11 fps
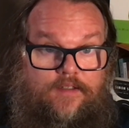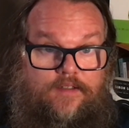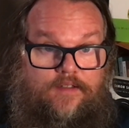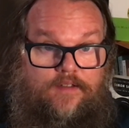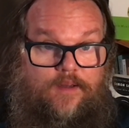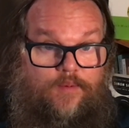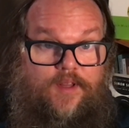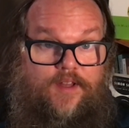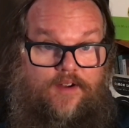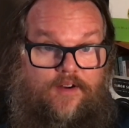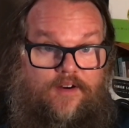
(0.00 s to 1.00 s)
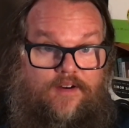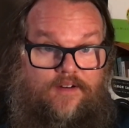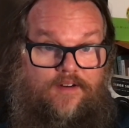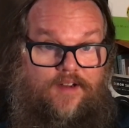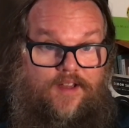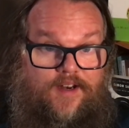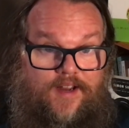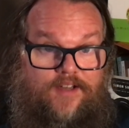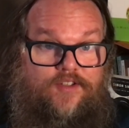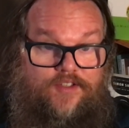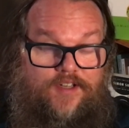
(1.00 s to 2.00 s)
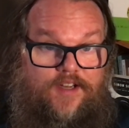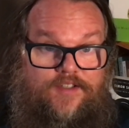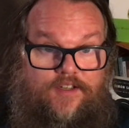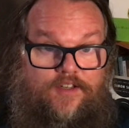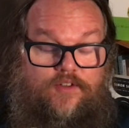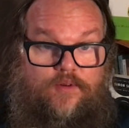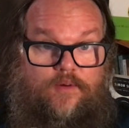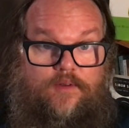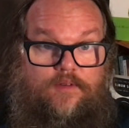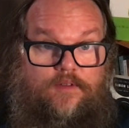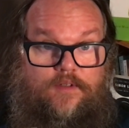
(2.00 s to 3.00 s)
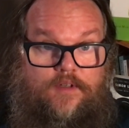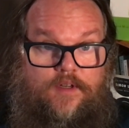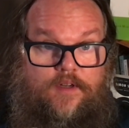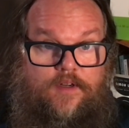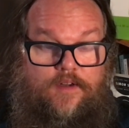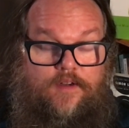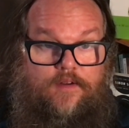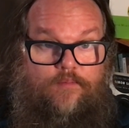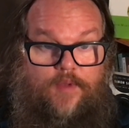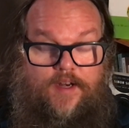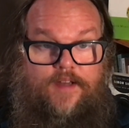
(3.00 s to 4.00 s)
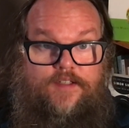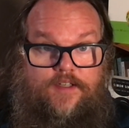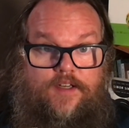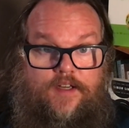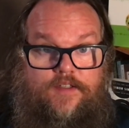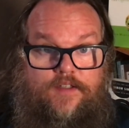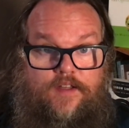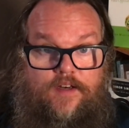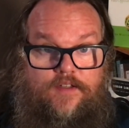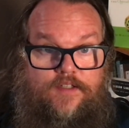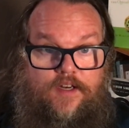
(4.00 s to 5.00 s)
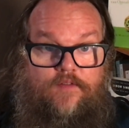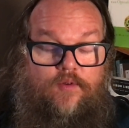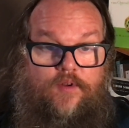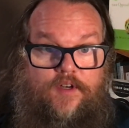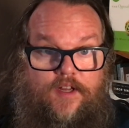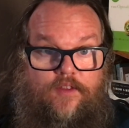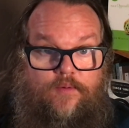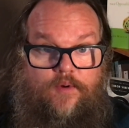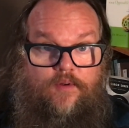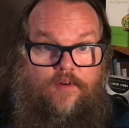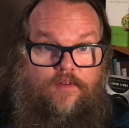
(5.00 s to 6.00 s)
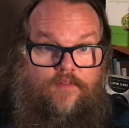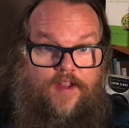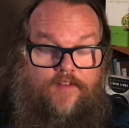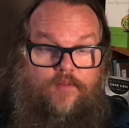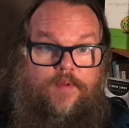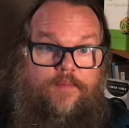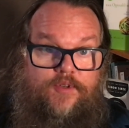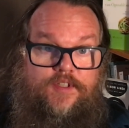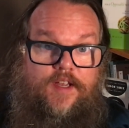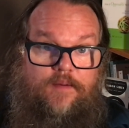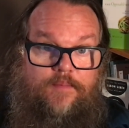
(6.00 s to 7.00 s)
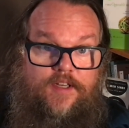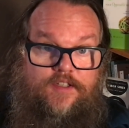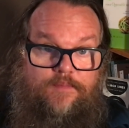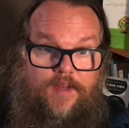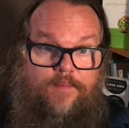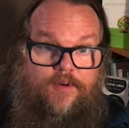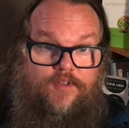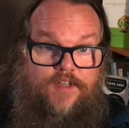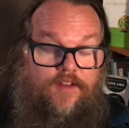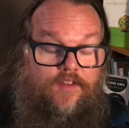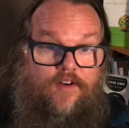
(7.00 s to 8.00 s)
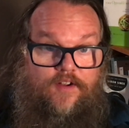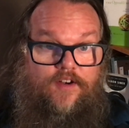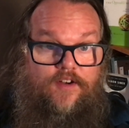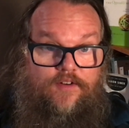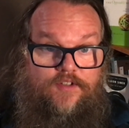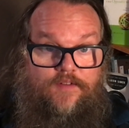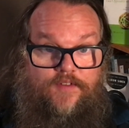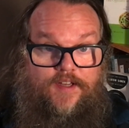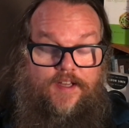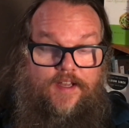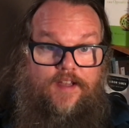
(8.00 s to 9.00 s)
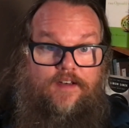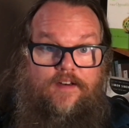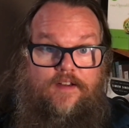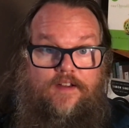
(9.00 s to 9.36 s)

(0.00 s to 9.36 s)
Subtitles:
They really are an exercise in control. Might I suggest that instead of going down the road of having people sign a piece of paper saying they're not going to do something again,